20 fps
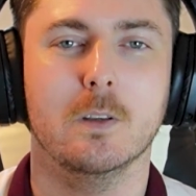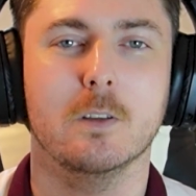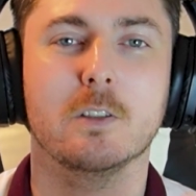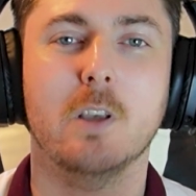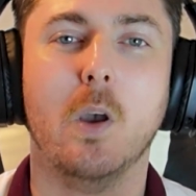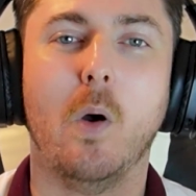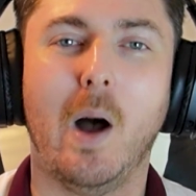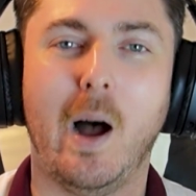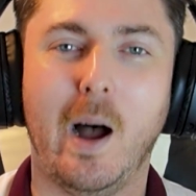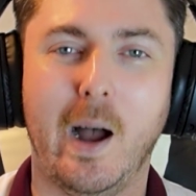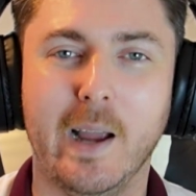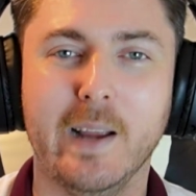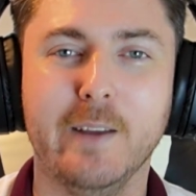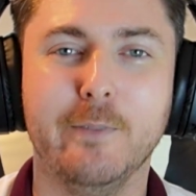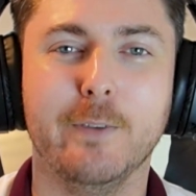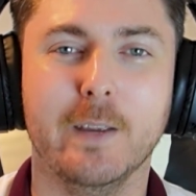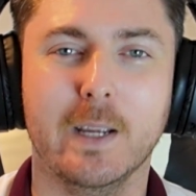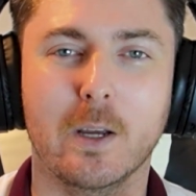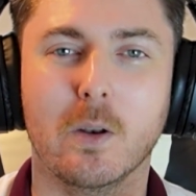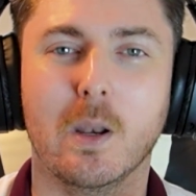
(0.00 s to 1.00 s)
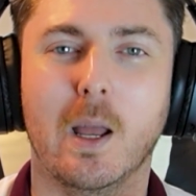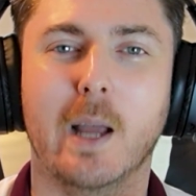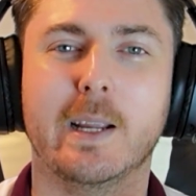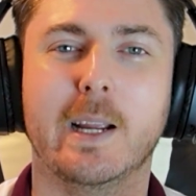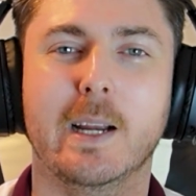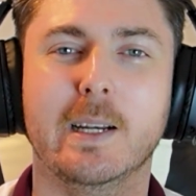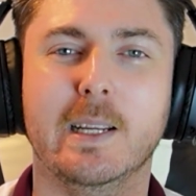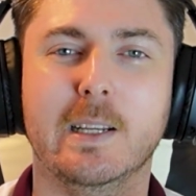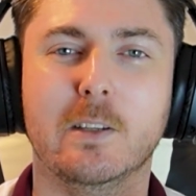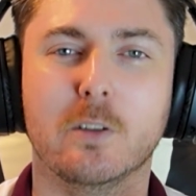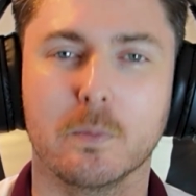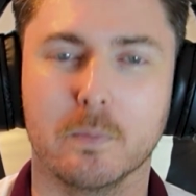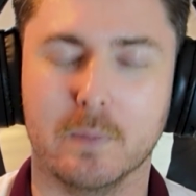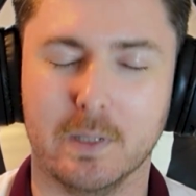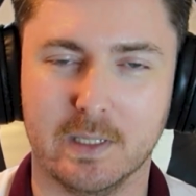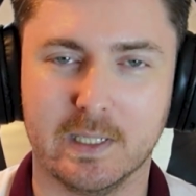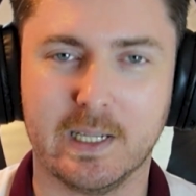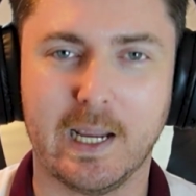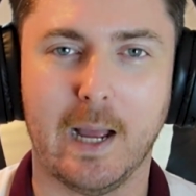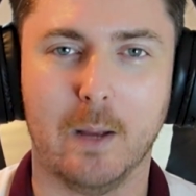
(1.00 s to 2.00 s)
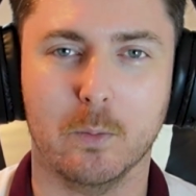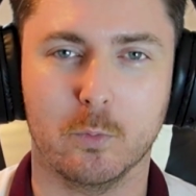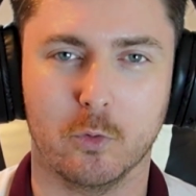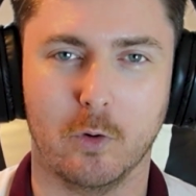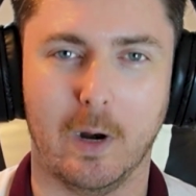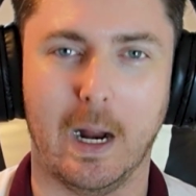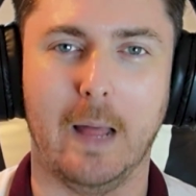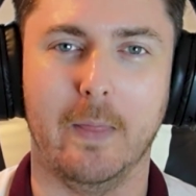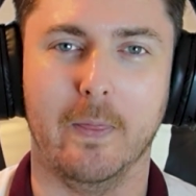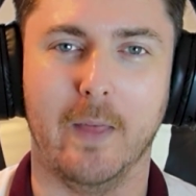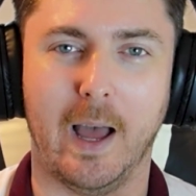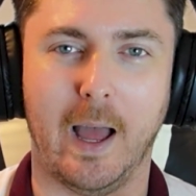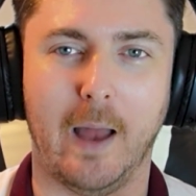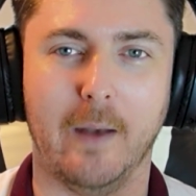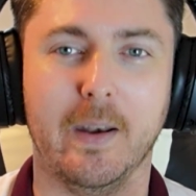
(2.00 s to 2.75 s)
So I feel like I need something to counteract that.